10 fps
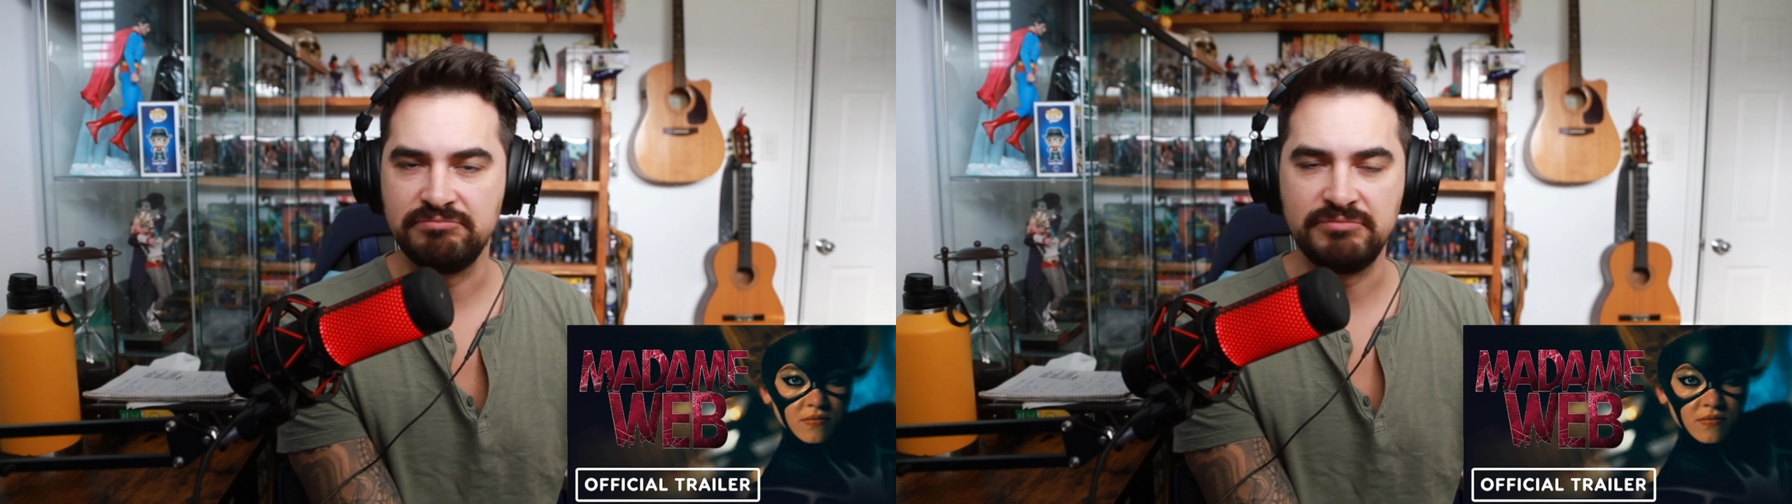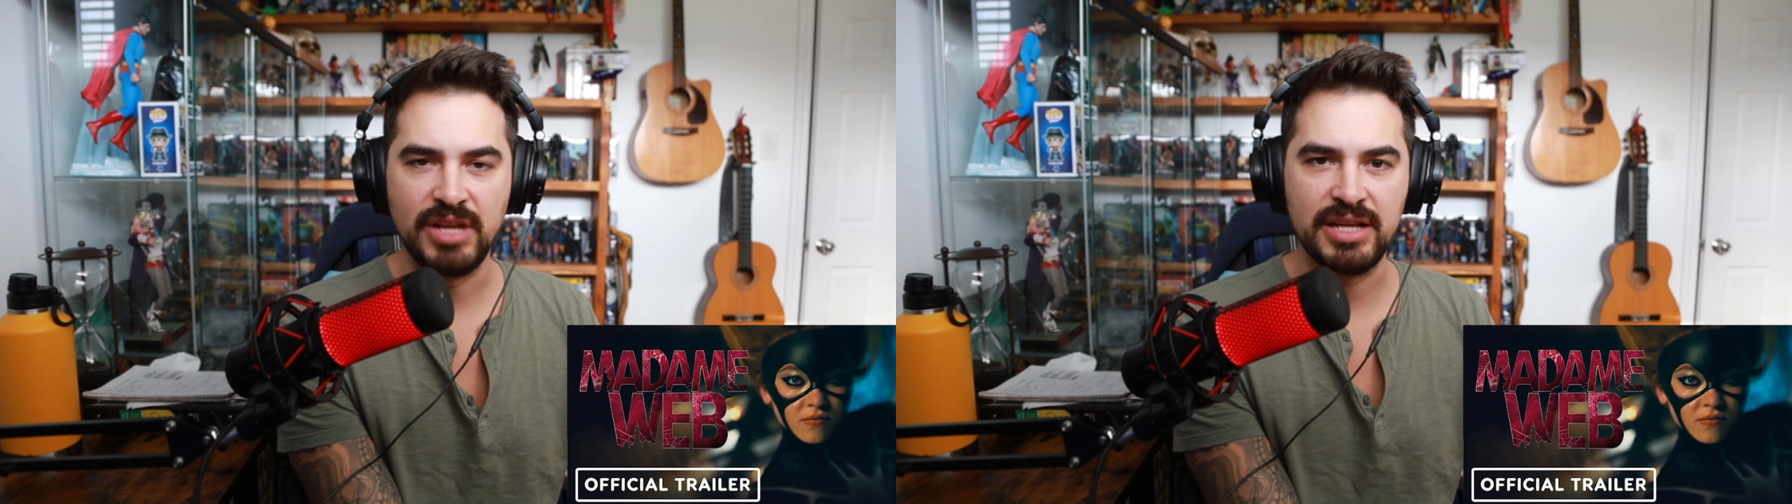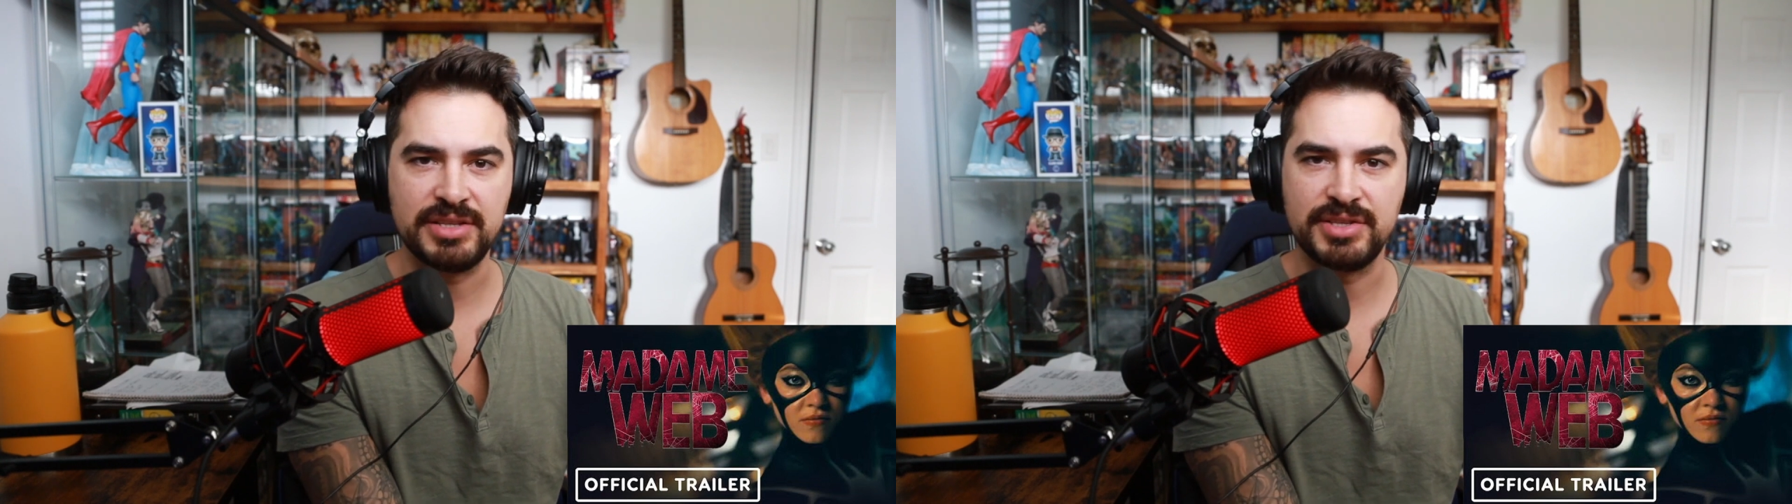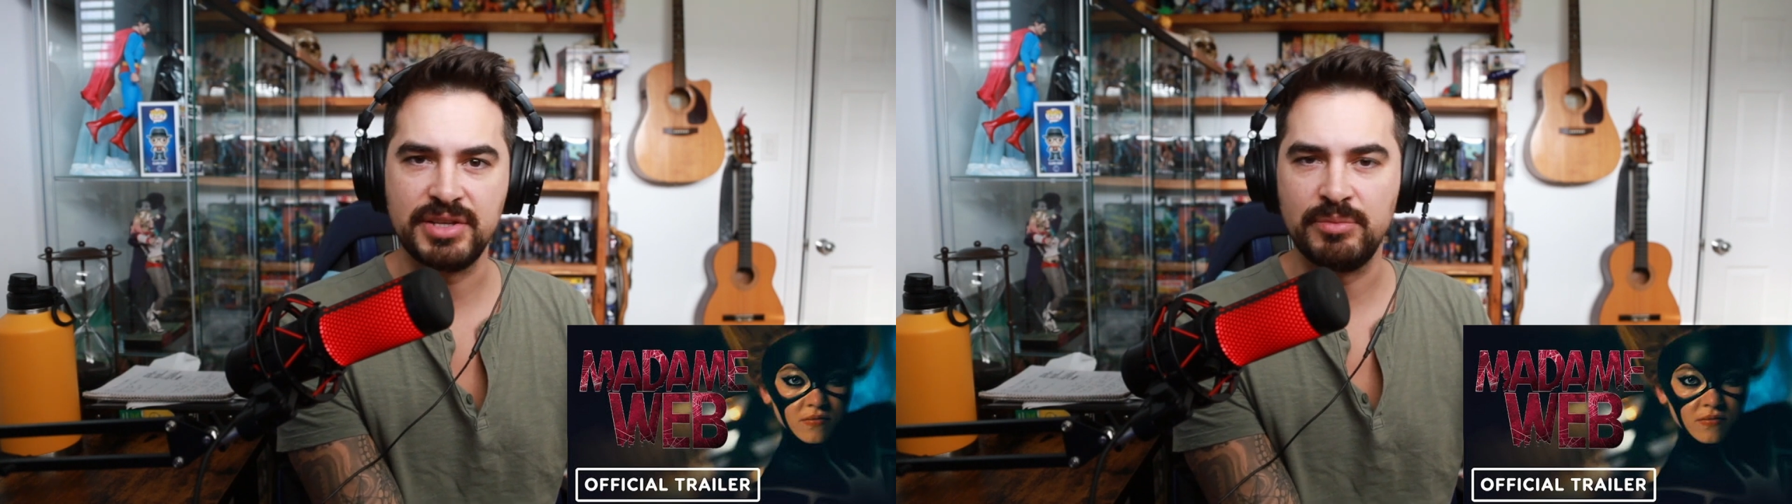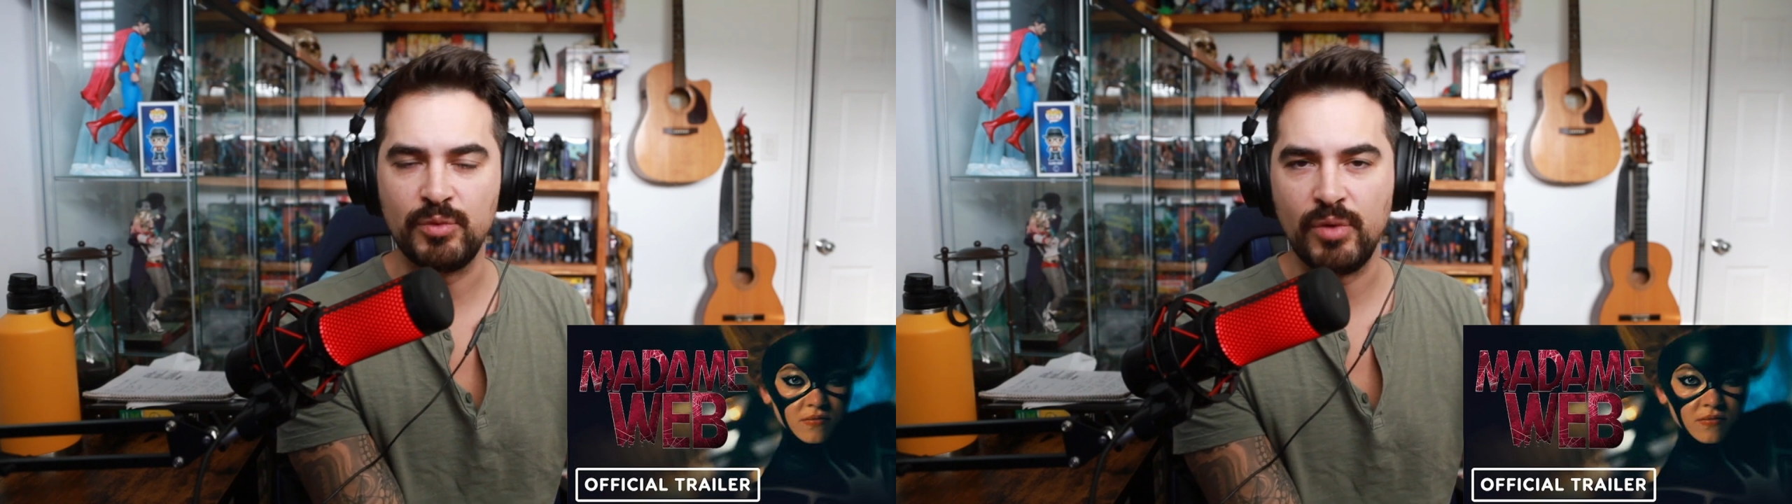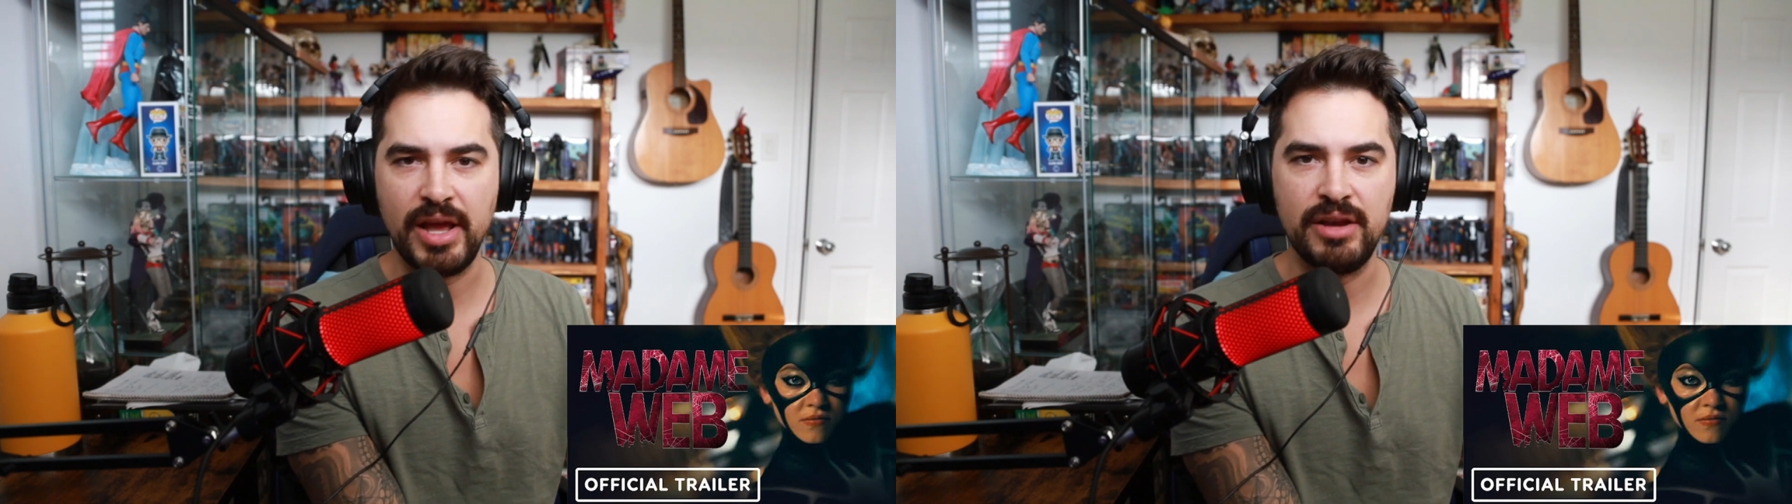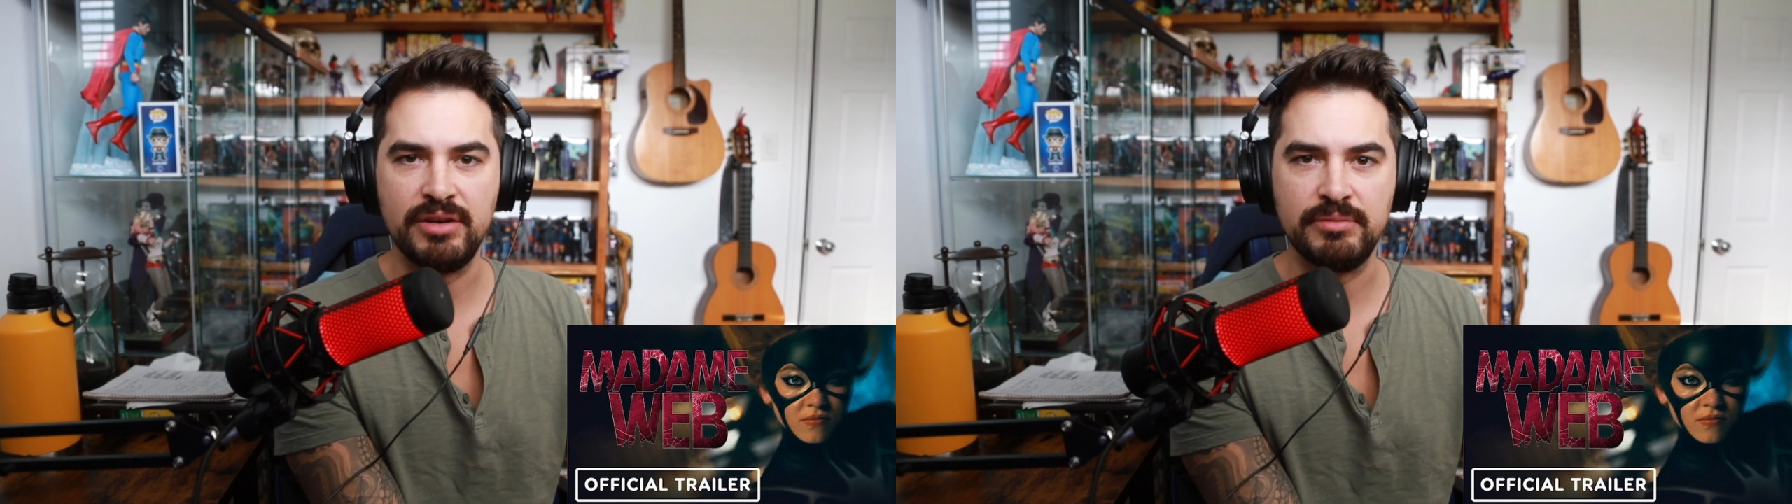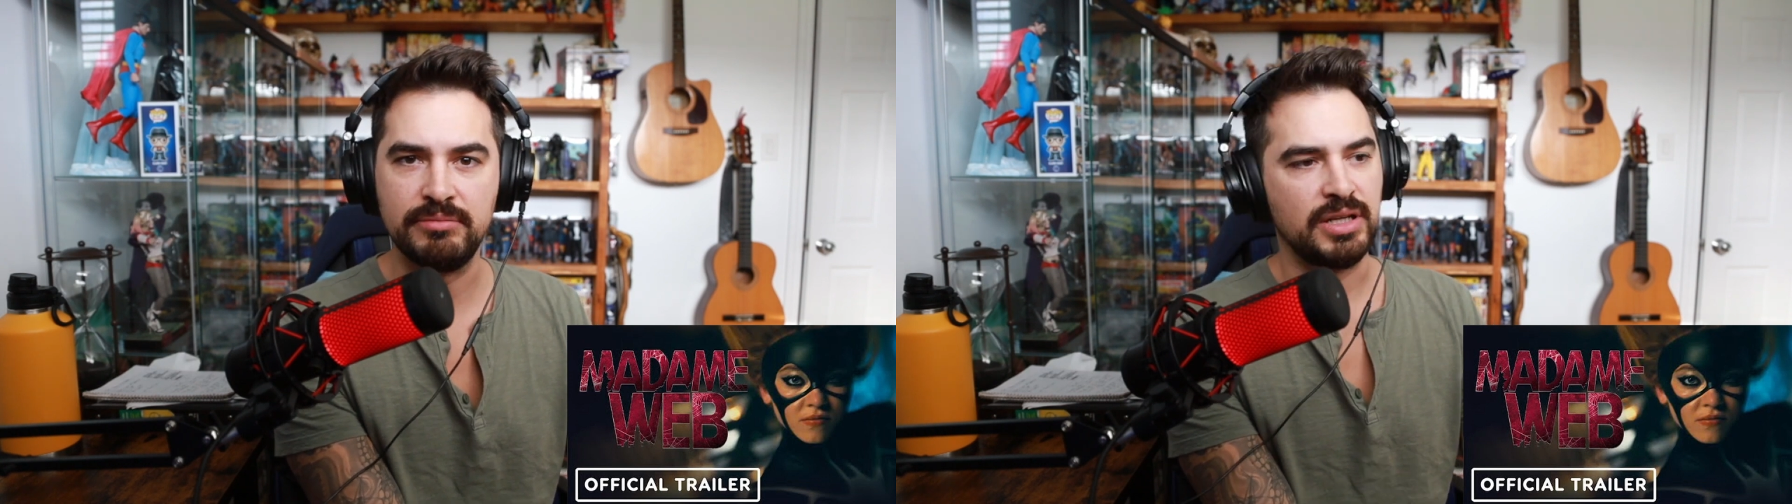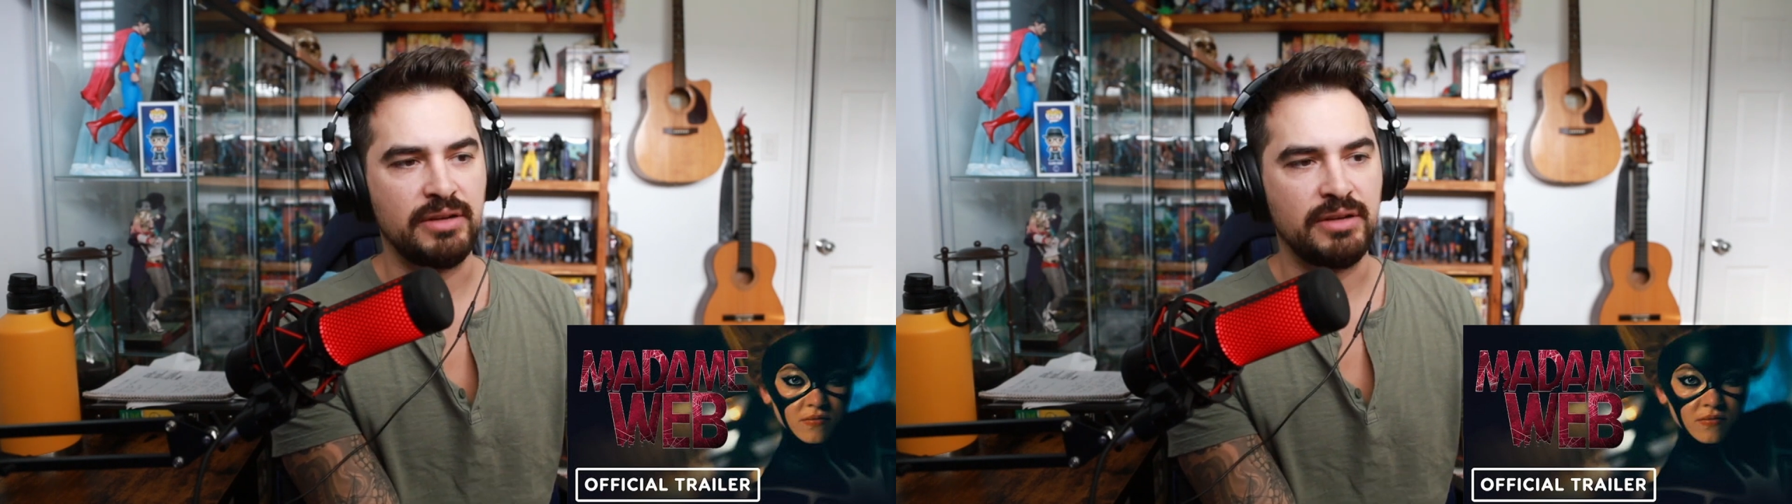not some random